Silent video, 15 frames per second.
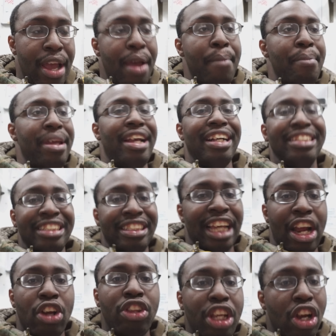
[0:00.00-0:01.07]
because
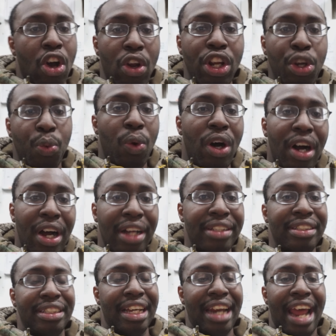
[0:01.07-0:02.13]
they're the only
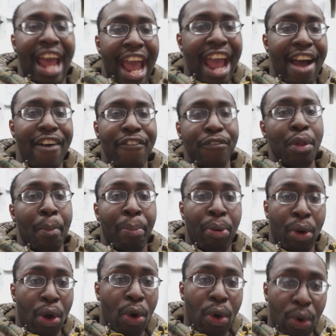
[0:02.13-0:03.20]
ones that have the
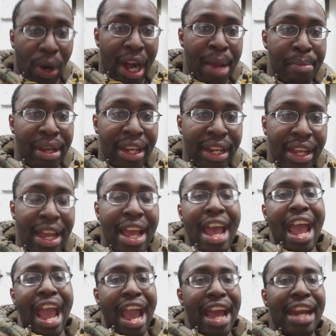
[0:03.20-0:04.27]

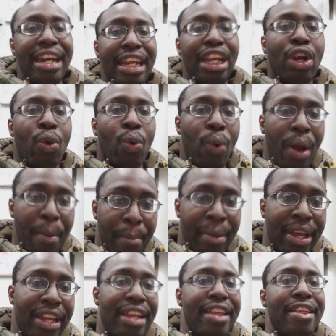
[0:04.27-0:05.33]
programming and
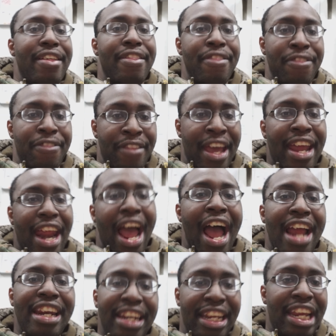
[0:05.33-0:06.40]
equipment that
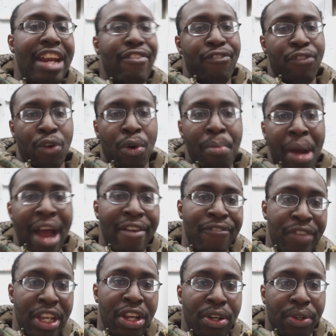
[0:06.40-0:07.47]
I need for my
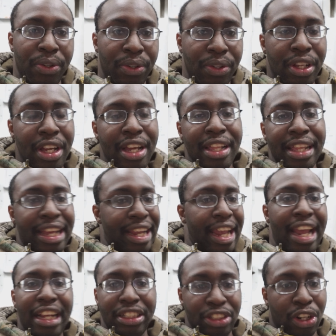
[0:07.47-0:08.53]
vehicle. They
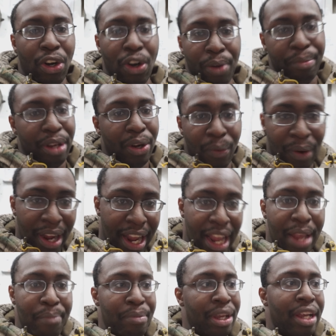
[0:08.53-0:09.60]
can't turn me
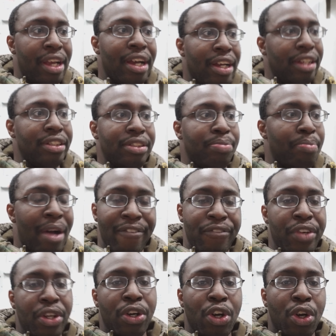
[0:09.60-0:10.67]
away because my
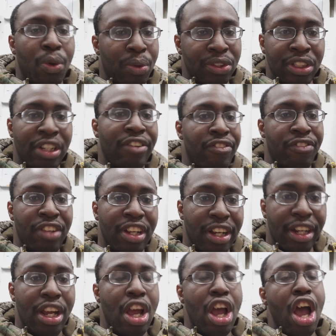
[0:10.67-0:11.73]
vehicle was in a
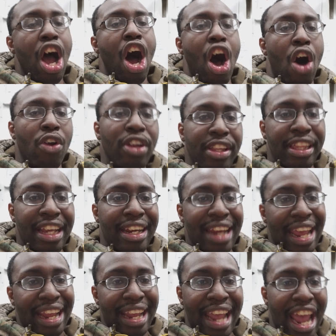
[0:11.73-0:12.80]
flood. Only thing
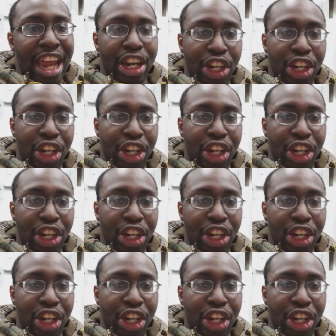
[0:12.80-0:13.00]
they can't